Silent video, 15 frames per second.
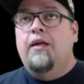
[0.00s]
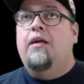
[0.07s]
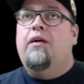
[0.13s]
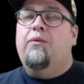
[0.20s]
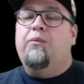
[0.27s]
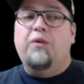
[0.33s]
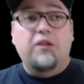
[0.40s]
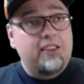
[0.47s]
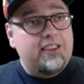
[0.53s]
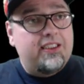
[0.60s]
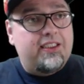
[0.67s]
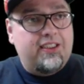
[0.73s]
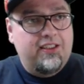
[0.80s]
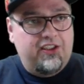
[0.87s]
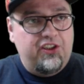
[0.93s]

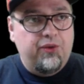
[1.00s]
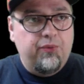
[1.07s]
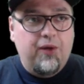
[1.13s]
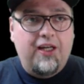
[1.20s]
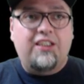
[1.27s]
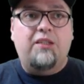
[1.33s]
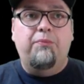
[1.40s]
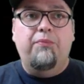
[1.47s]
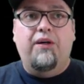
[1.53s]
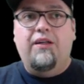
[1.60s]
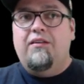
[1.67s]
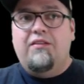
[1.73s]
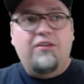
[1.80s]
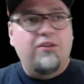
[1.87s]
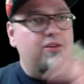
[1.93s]
released in the US,
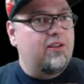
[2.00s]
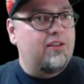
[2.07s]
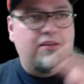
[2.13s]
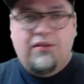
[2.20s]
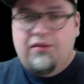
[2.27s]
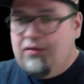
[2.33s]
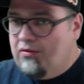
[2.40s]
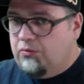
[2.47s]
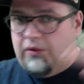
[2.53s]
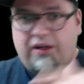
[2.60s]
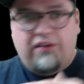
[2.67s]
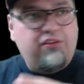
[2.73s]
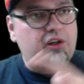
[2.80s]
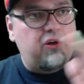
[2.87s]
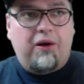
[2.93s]
but due to
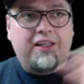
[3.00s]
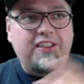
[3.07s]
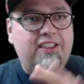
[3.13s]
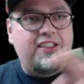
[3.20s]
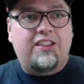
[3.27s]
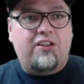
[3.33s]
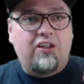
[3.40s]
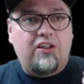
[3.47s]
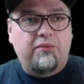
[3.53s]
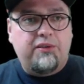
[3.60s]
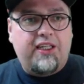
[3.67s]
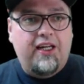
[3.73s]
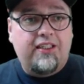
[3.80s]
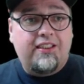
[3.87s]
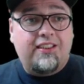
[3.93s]
whatever crazy
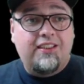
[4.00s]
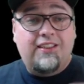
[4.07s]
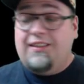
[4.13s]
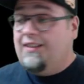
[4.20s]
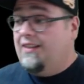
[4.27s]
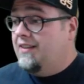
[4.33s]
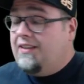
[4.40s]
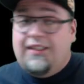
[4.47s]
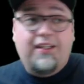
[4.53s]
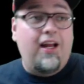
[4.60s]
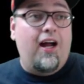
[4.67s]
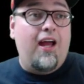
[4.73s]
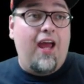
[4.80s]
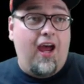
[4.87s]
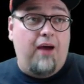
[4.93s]
circumstances, it did
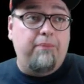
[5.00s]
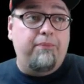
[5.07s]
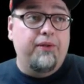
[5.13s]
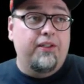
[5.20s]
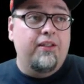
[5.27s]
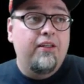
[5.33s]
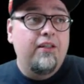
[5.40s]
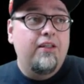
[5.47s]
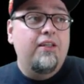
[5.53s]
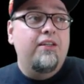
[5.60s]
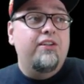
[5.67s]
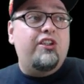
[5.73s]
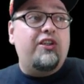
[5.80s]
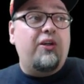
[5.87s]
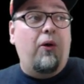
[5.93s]
not happen.
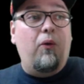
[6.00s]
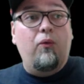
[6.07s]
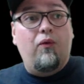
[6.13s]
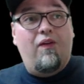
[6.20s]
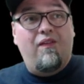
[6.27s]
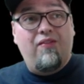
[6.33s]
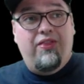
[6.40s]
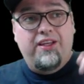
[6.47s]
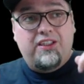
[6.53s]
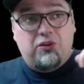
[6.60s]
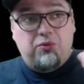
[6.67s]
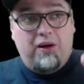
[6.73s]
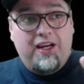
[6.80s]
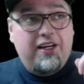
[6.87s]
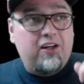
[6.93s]
So, this
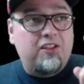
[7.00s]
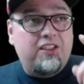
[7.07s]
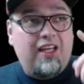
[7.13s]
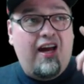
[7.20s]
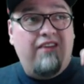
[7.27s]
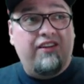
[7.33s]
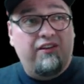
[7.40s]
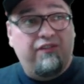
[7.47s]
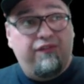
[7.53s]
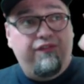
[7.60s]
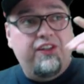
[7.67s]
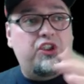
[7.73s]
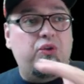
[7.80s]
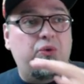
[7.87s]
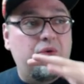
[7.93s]
right here to have an
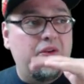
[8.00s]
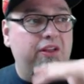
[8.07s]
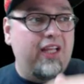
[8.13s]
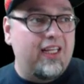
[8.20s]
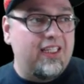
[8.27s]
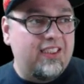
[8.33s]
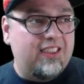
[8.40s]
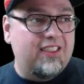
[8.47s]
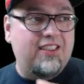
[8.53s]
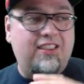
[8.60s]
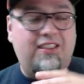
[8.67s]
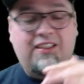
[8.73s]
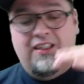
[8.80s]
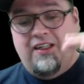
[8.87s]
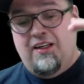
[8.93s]
official
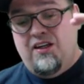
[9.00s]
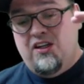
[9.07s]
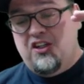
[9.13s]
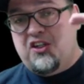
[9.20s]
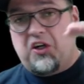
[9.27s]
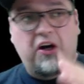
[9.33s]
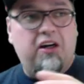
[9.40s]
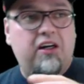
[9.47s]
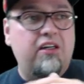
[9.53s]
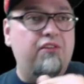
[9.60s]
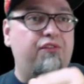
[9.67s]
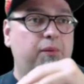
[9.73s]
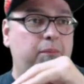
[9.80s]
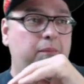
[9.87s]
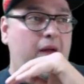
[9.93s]
licensed cart
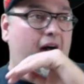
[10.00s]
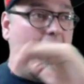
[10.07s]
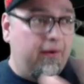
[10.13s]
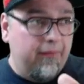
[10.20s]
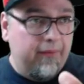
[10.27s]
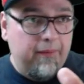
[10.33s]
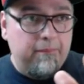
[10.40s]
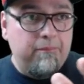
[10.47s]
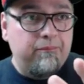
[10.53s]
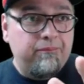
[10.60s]
from Irem,